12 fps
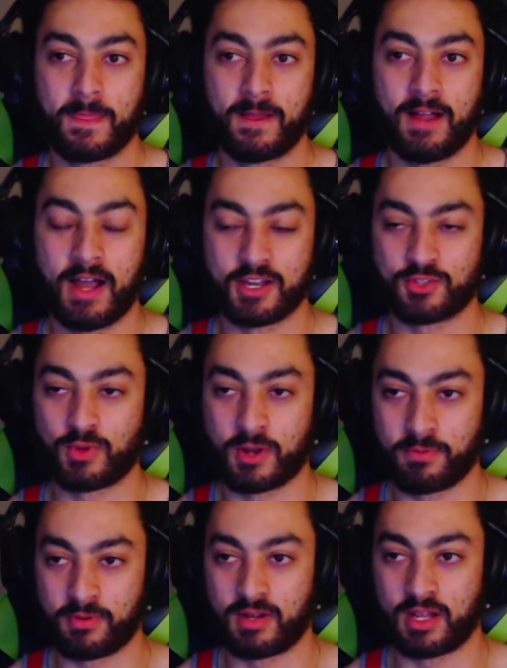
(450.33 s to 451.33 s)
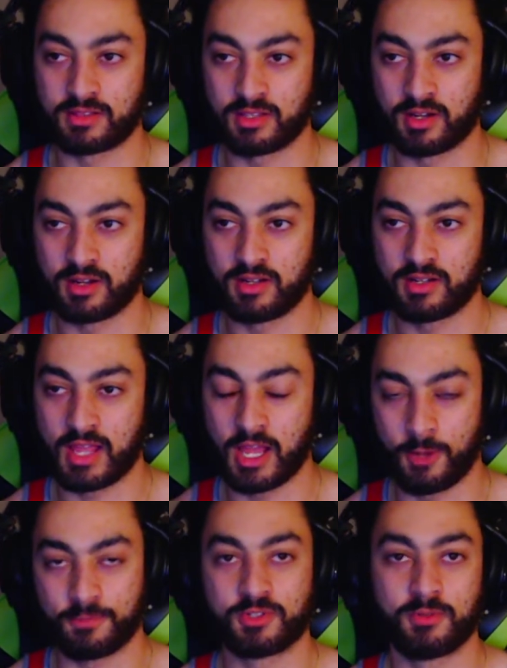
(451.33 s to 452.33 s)
I just want to put it out there to
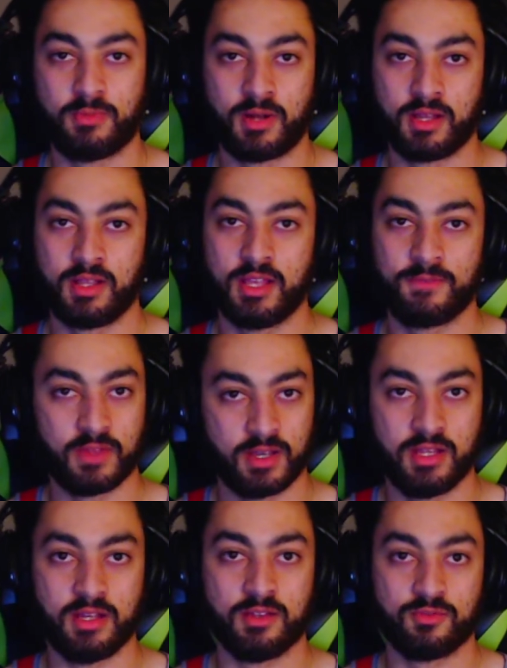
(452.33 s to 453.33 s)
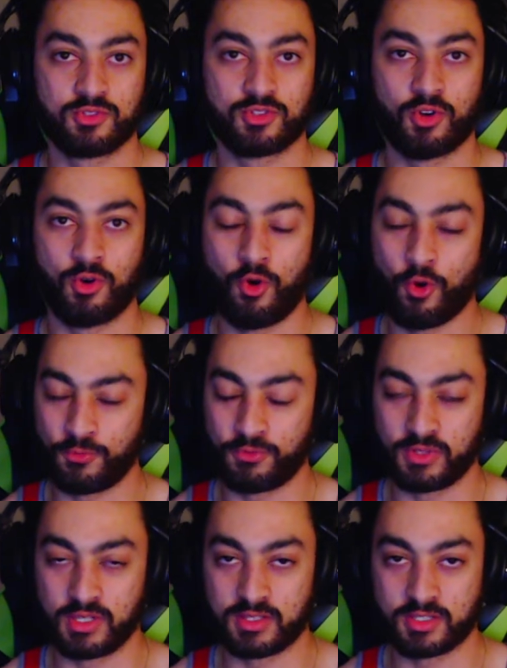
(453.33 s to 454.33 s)
help somebody if they need it. So
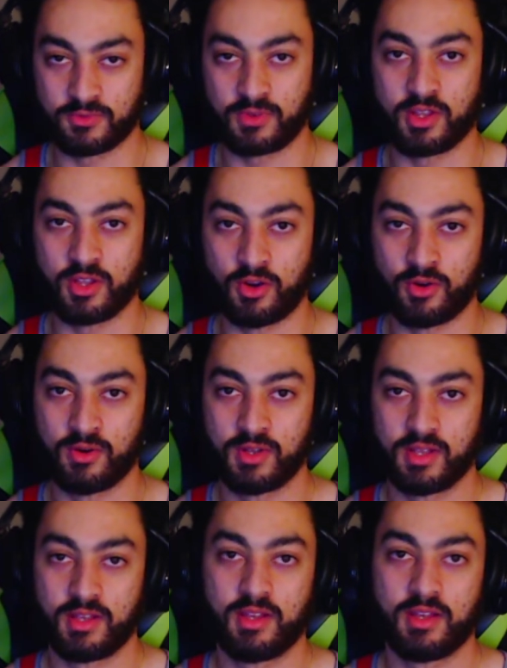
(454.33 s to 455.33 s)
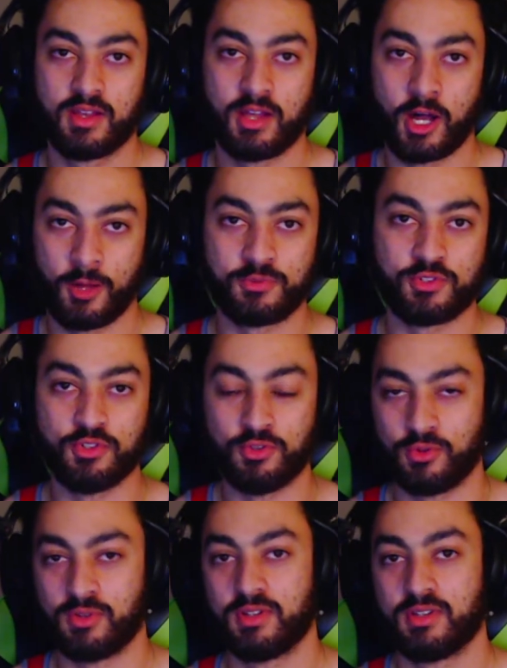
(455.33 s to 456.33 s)
hopefully this video helped
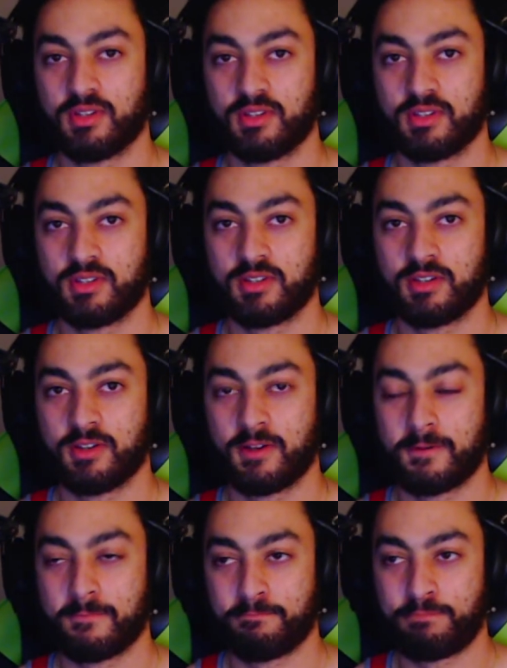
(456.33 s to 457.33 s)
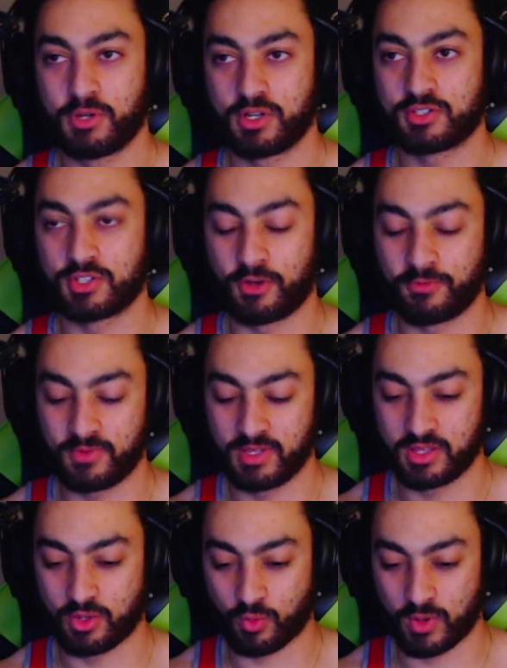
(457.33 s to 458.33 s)
you put yourself
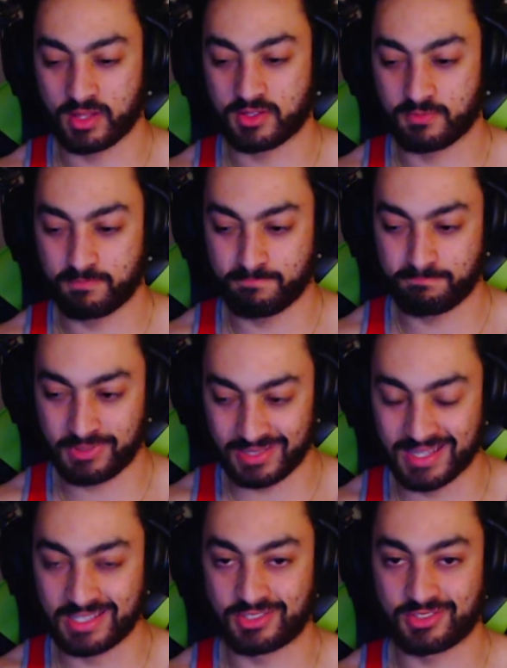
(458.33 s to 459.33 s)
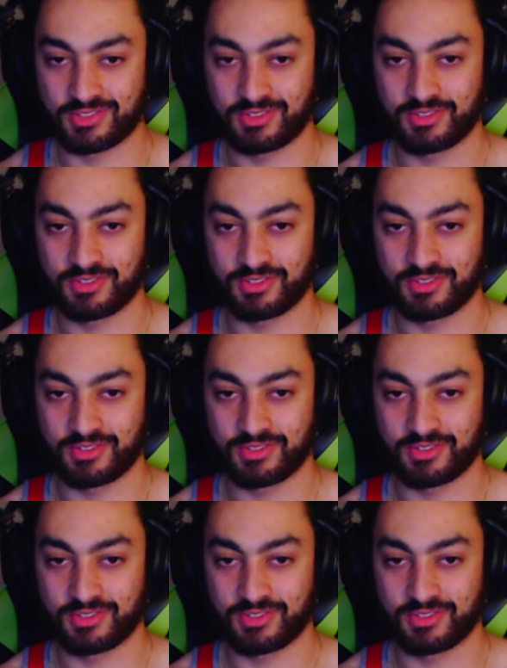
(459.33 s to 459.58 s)
in the right place